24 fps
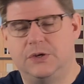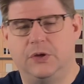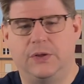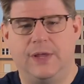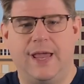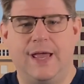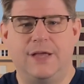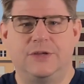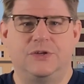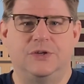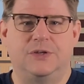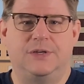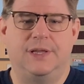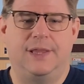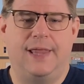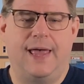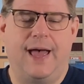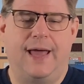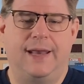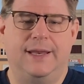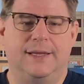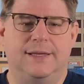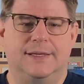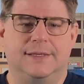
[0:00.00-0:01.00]
So the answer to
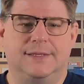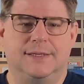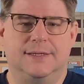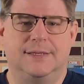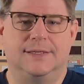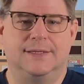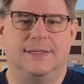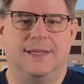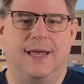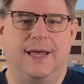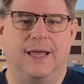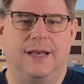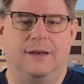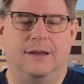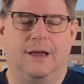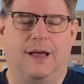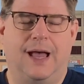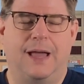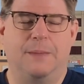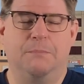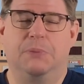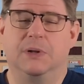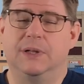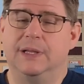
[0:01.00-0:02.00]
that is that
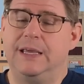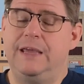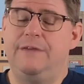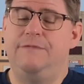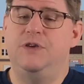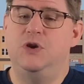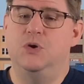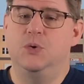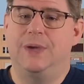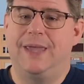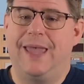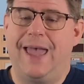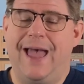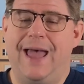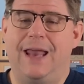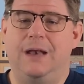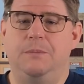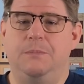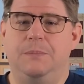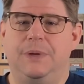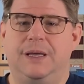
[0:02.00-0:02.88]
I believe you can,